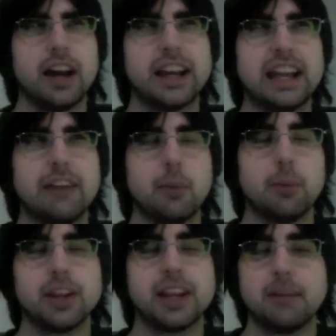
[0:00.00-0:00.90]
I can't
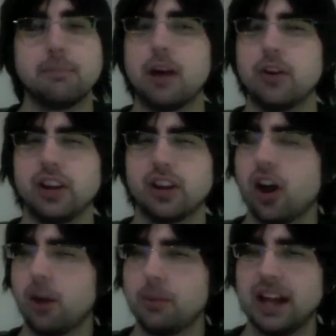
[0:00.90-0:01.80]
remember the name. Mount
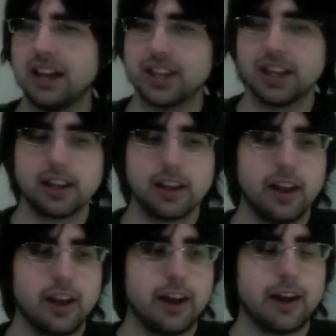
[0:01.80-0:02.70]
Hakami, I think,
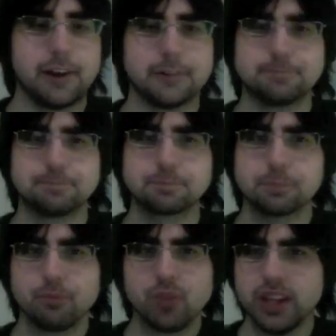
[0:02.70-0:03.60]

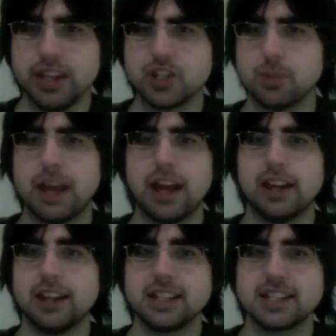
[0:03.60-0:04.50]
in Japan,
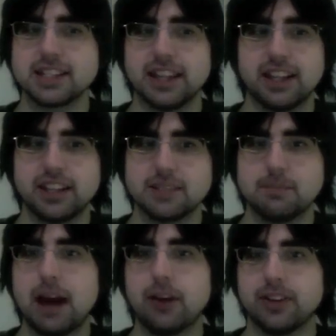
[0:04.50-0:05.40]
and this is like this
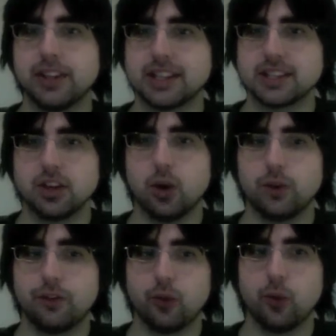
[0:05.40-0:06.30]
mountain that's
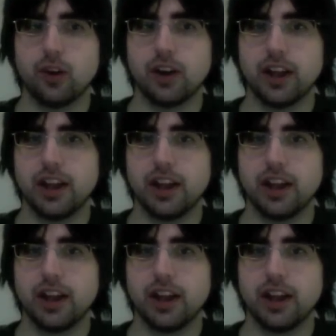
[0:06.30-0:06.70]
known for